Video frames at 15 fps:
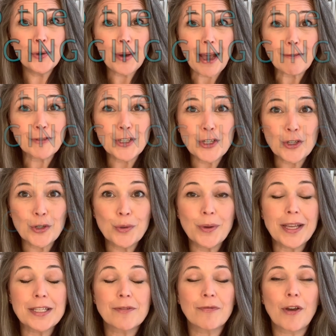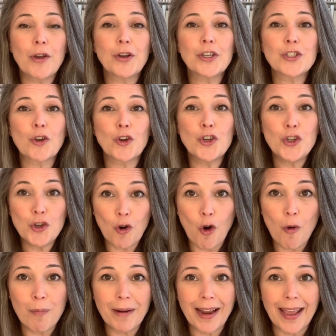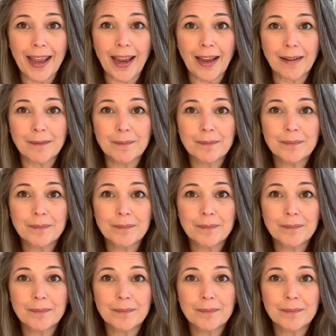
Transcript: have to do is focus on your playing.